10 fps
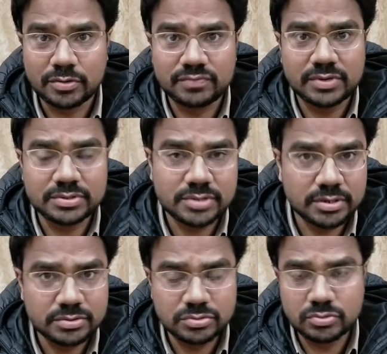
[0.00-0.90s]
of
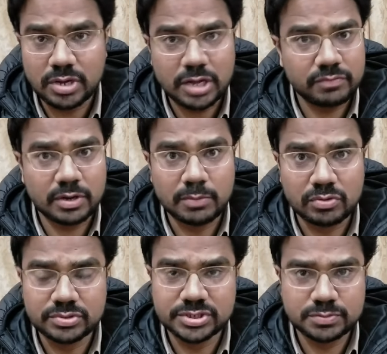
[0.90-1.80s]
concerns you have
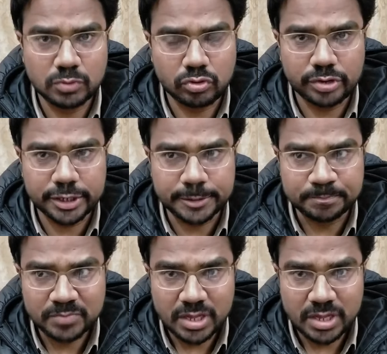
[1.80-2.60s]
about this product